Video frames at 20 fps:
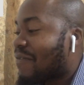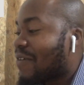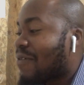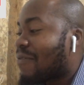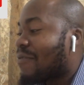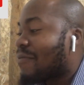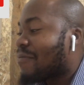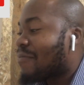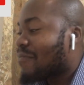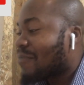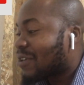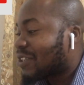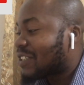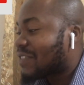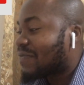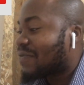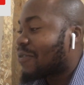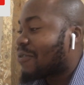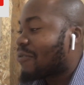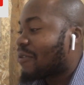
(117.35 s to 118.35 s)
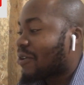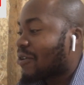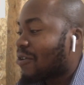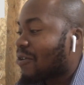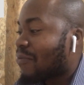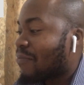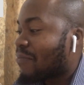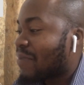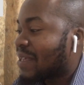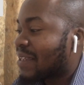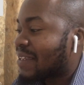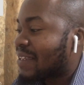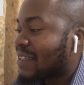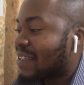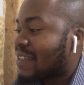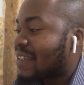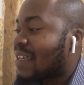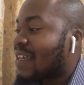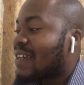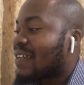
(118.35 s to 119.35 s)
very much for
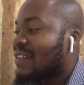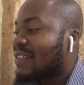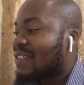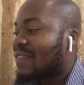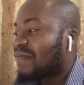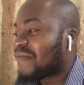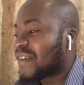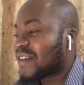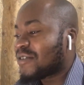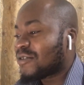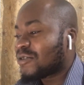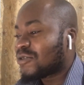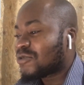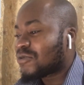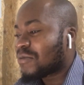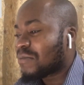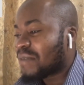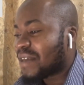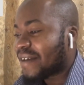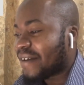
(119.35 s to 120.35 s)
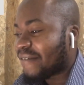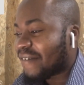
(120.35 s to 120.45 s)
recommending this video to me,